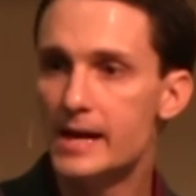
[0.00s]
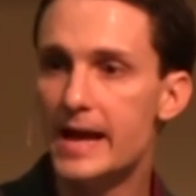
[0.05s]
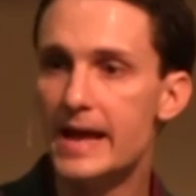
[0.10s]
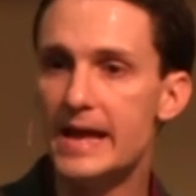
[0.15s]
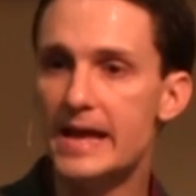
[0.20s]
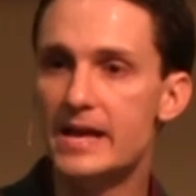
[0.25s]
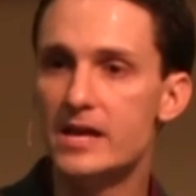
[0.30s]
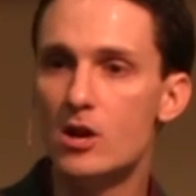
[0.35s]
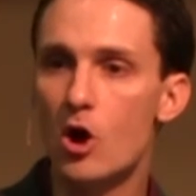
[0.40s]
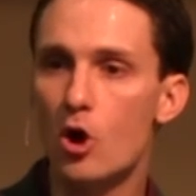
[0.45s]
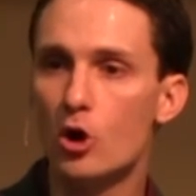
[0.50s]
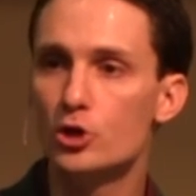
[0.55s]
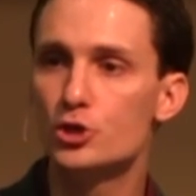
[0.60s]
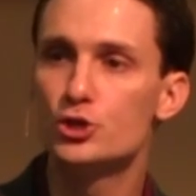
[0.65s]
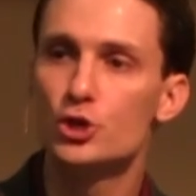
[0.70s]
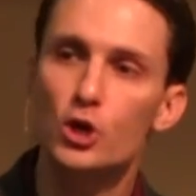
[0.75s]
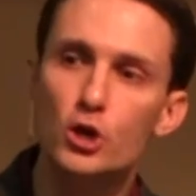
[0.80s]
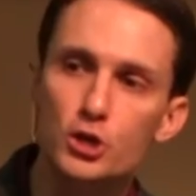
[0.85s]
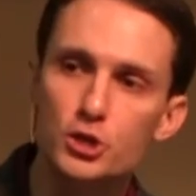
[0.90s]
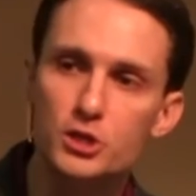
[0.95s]
in our
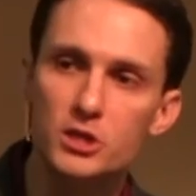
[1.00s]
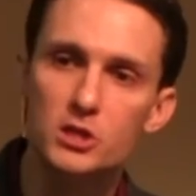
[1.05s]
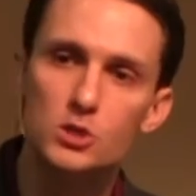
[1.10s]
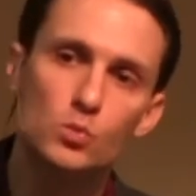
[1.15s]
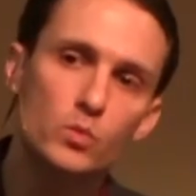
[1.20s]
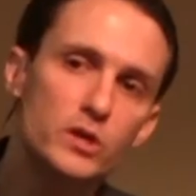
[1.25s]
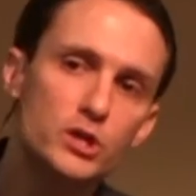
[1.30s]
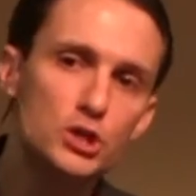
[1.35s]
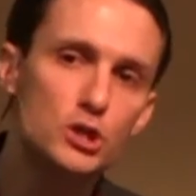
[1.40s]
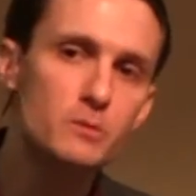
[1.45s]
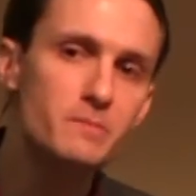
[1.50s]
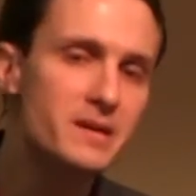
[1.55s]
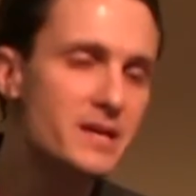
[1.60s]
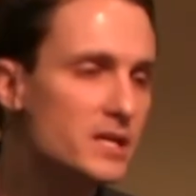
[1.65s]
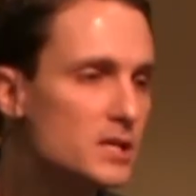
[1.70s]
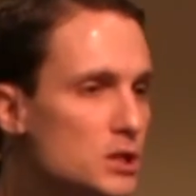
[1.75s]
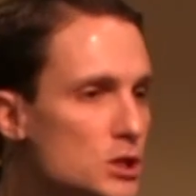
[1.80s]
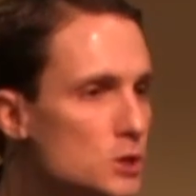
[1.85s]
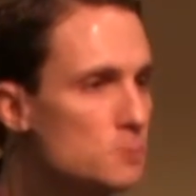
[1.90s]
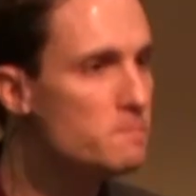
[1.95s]
churches, we should
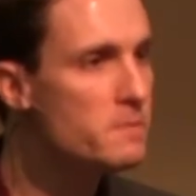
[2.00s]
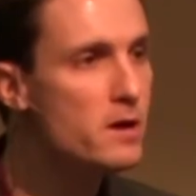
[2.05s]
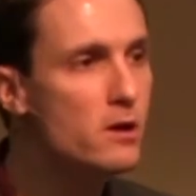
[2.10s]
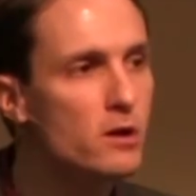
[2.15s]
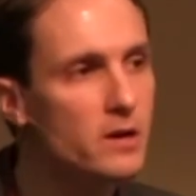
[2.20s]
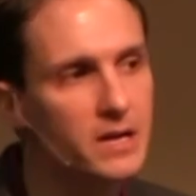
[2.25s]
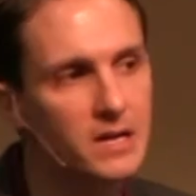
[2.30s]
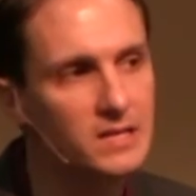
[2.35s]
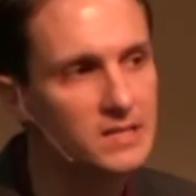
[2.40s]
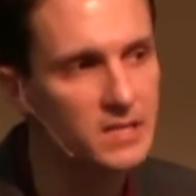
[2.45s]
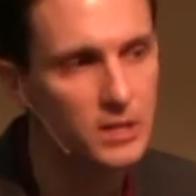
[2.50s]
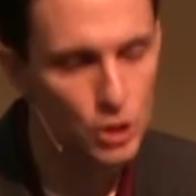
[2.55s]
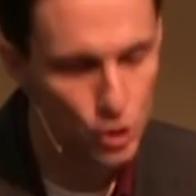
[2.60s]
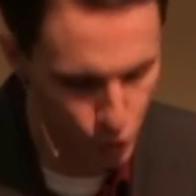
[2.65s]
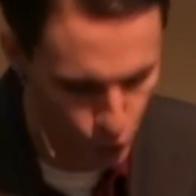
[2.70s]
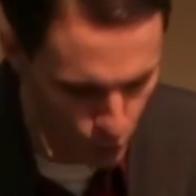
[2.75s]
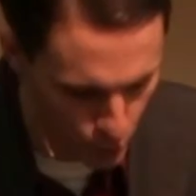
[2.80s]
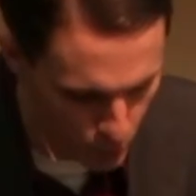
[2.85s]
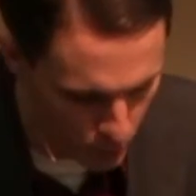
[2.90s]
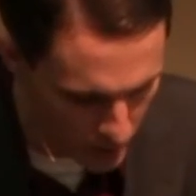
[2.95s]
be
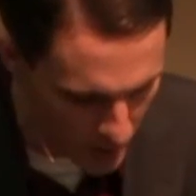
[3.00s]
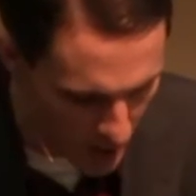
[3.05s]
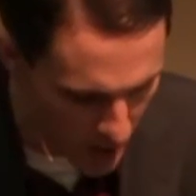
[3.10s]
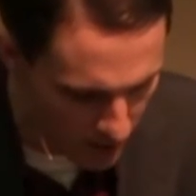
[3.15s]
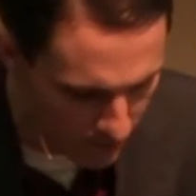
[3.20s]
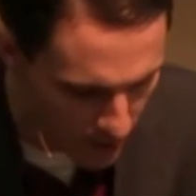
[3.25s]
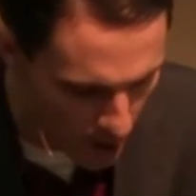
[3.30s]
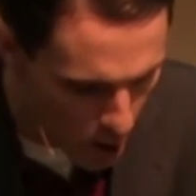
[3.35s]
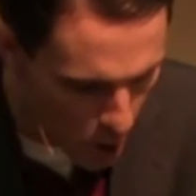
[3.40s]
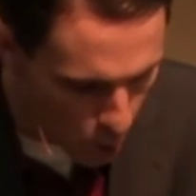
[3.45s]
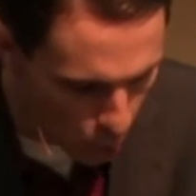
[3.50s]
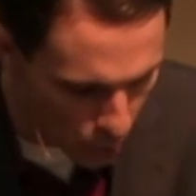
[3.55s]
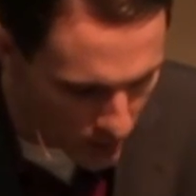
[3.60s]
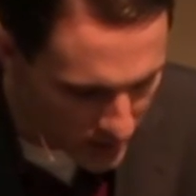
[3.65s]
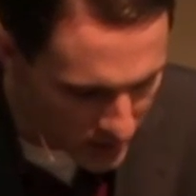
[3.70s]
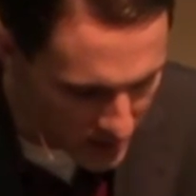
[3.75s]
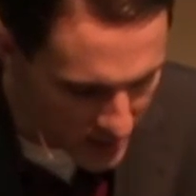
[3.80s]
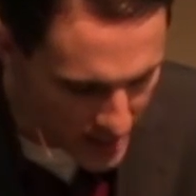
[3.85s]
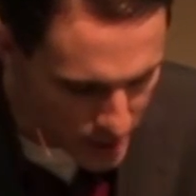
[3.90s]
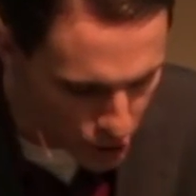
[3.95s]
experiencing true love
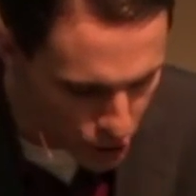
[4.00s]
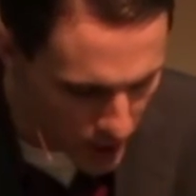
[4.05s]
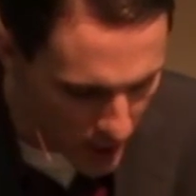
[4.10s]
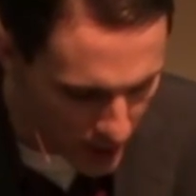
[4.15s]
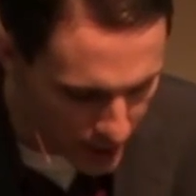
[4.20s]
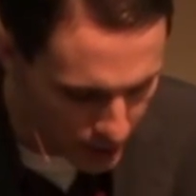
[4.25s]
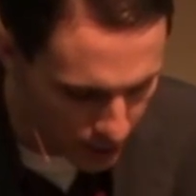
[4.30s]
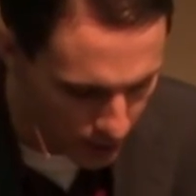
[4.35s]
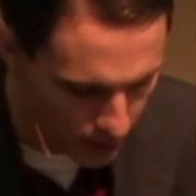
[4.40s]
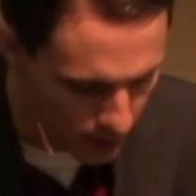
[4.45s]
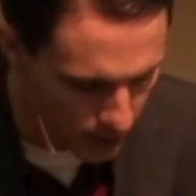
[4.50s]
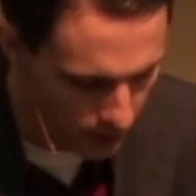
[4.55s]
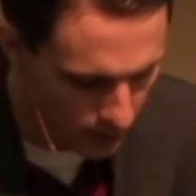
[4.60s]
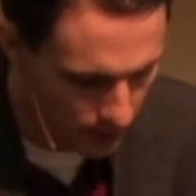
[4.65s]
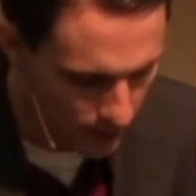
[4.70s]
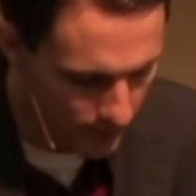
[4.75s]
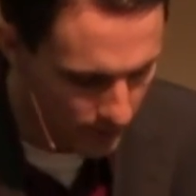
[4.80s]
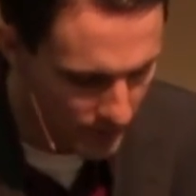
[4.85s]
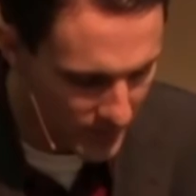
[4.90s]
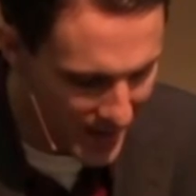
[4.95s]
with each
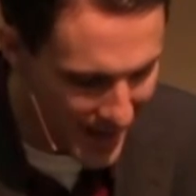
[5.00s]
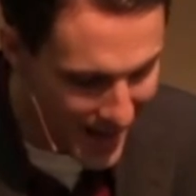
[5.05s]
other.